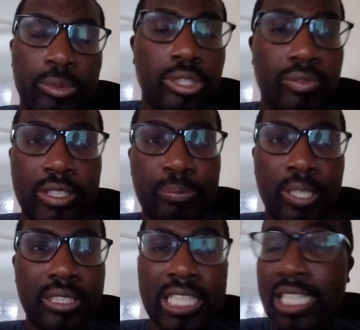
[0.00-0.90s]
because of his
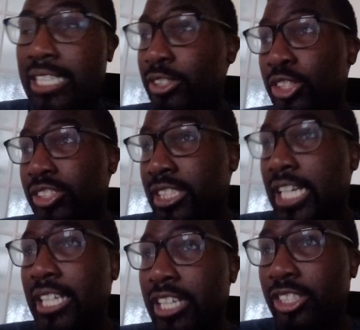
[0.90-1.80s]
personality, and you can
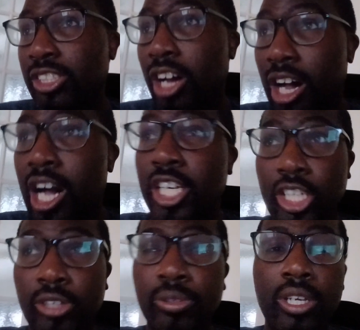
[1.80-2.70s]

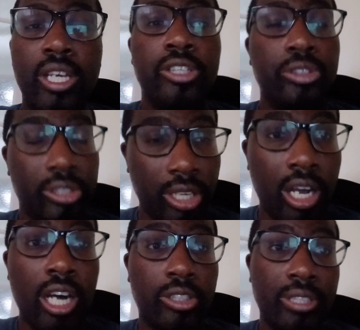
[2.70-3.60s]

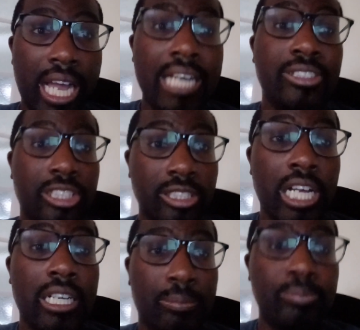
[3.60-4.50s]
argue Ange is
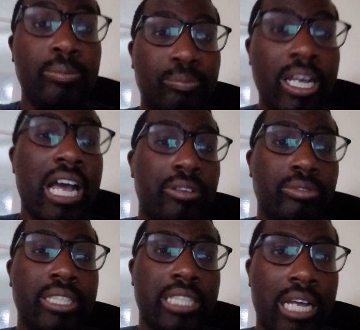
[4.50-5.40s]
like Harry
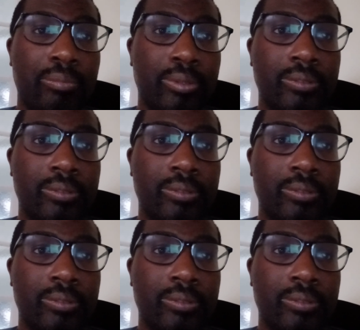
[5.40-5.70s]
Redknapp,